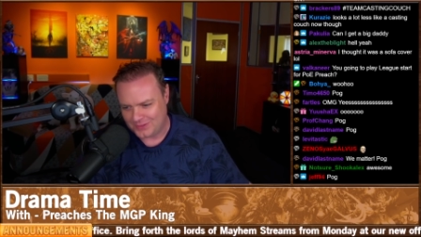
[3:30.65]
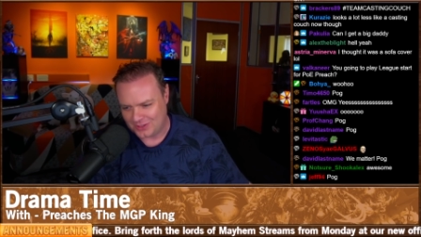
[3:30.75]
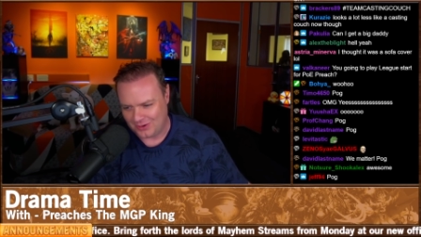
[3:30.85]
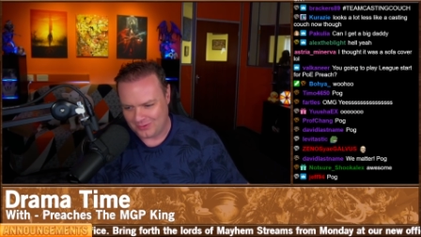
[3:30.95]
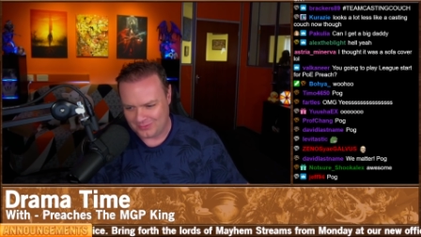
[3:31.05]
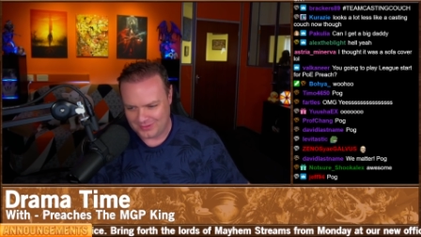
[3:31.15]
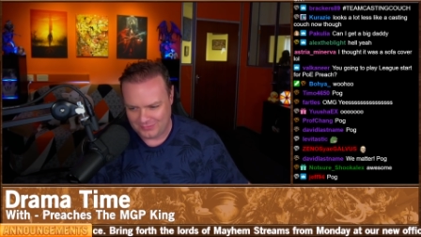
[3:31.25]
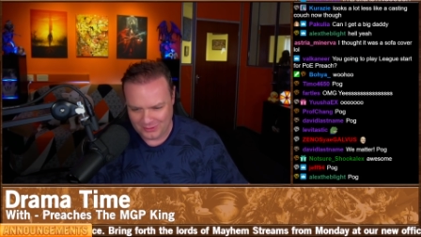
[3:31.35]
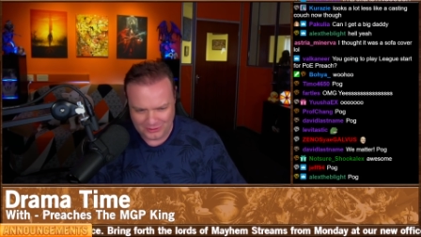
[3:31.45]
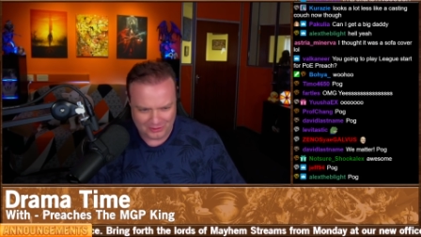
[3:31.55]
So
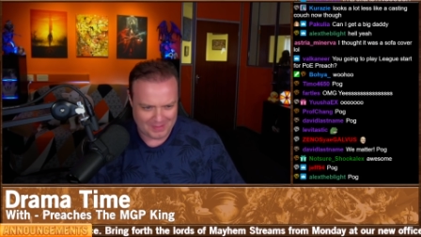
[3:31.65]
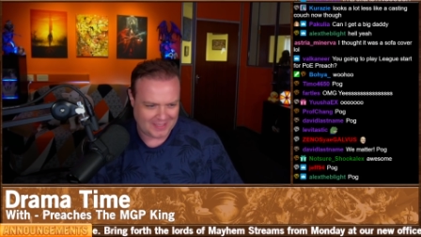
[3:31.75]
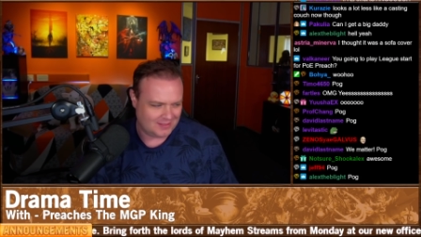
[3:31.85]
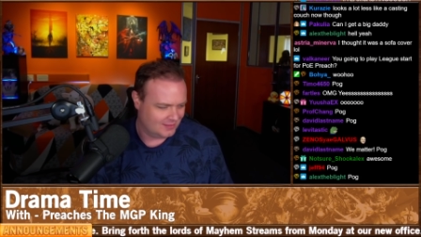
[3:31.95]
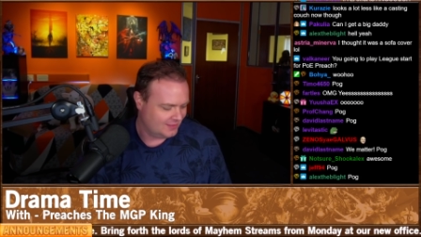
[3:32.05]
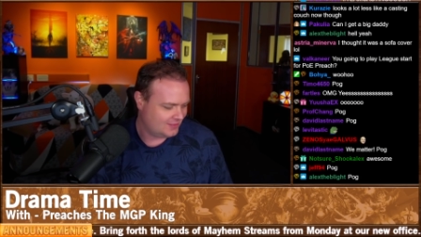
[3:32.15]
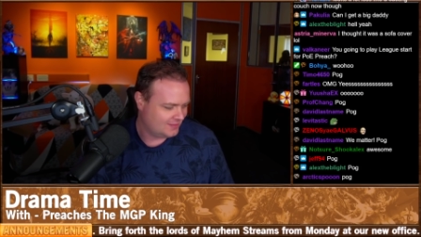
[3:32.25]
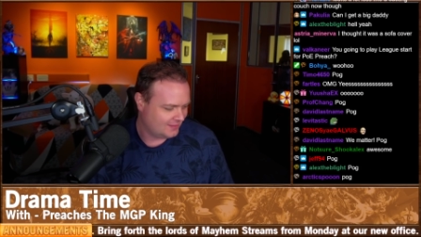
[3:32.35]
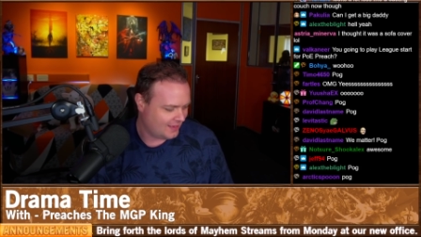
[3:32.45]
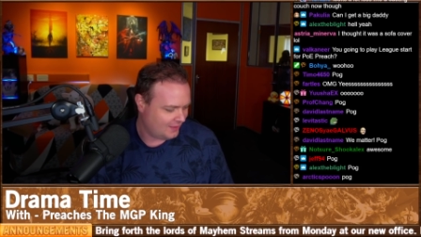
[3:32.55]
of course you matter.
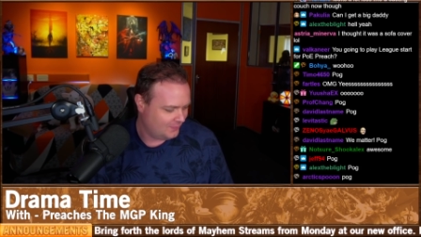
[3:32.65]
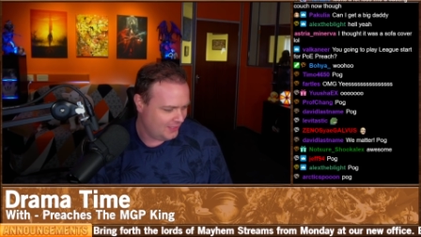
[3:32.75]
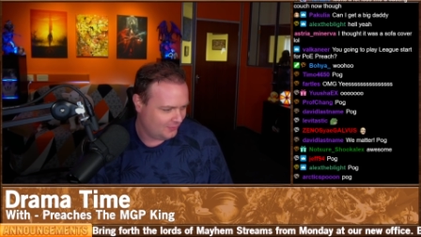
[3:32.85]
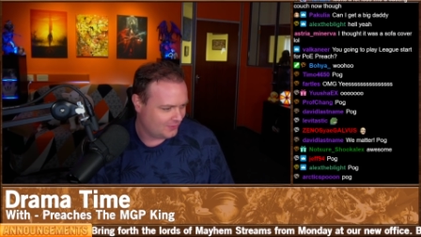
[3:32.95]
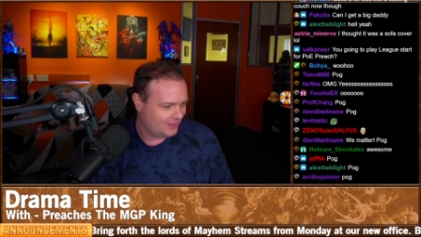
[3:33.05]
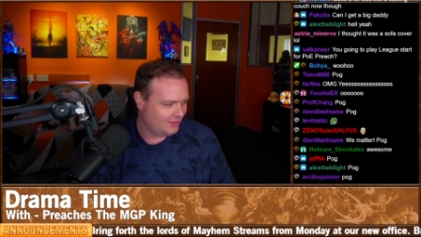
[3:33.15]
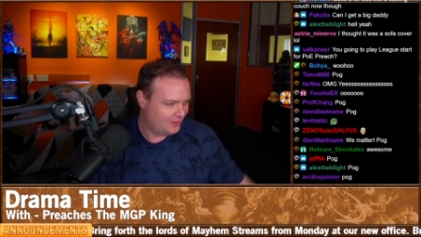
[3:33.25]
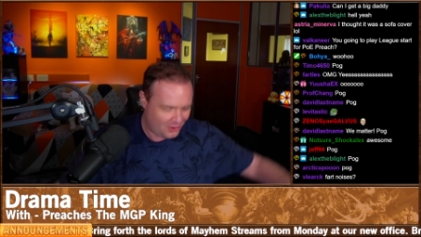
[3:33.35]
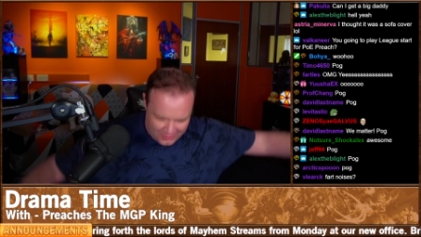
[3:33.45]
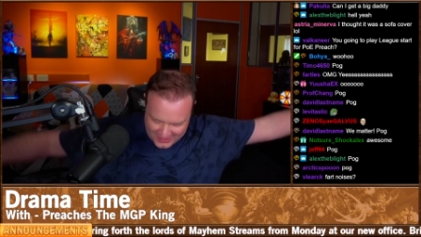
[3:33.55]
This we don't.
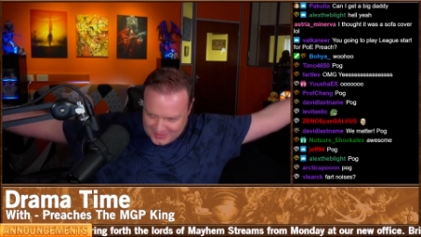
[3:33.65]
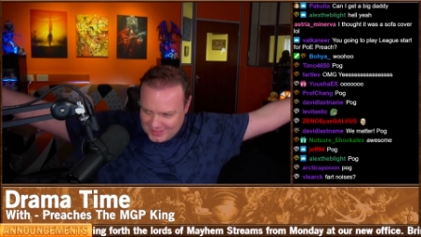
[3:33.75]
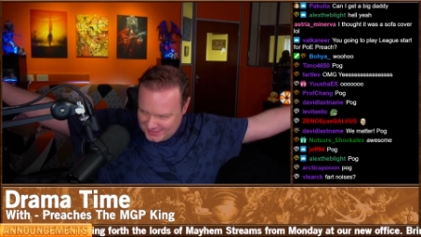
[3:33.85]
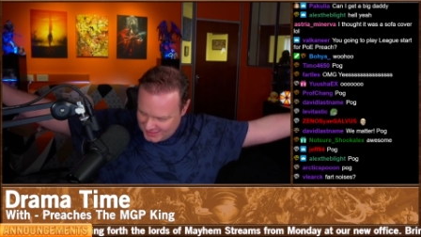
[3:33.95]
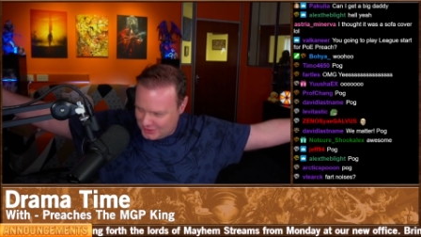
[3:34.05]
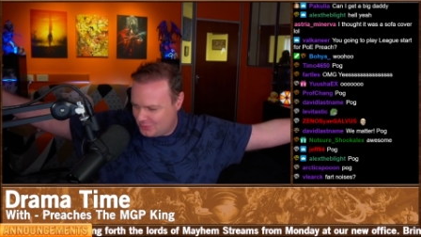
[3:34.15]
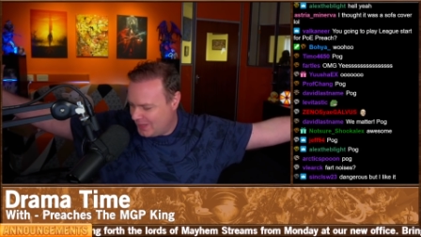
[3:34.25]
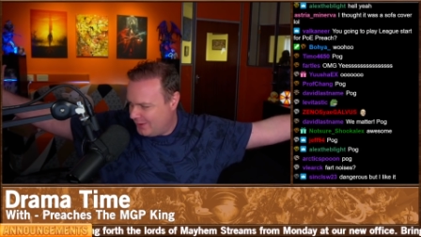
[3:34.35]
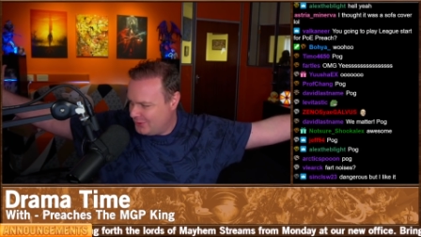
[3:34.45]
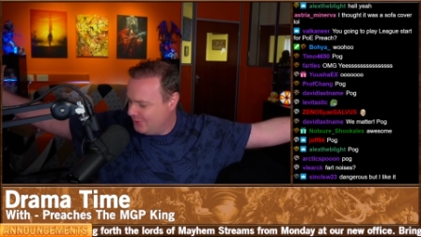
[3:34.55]
Look, none of this exists
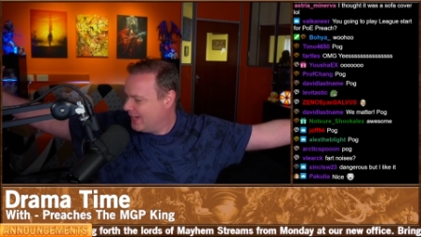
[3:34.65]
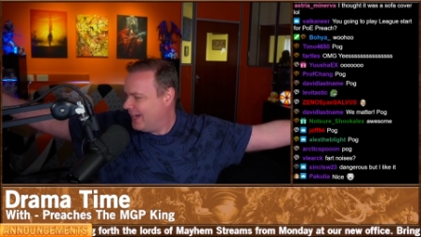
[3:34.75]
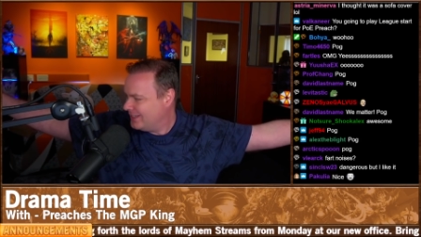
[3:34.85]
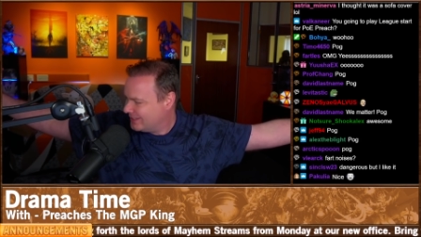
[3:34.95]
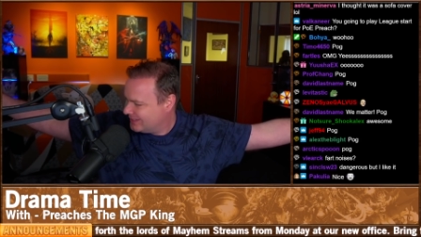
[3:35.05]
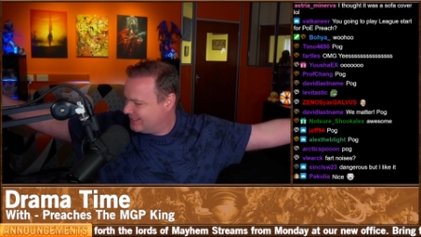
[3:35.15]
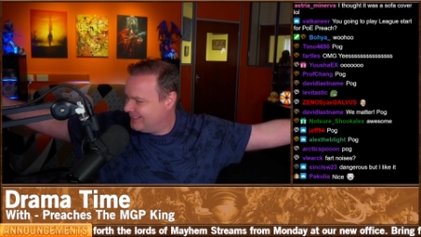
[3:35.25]
without you guys.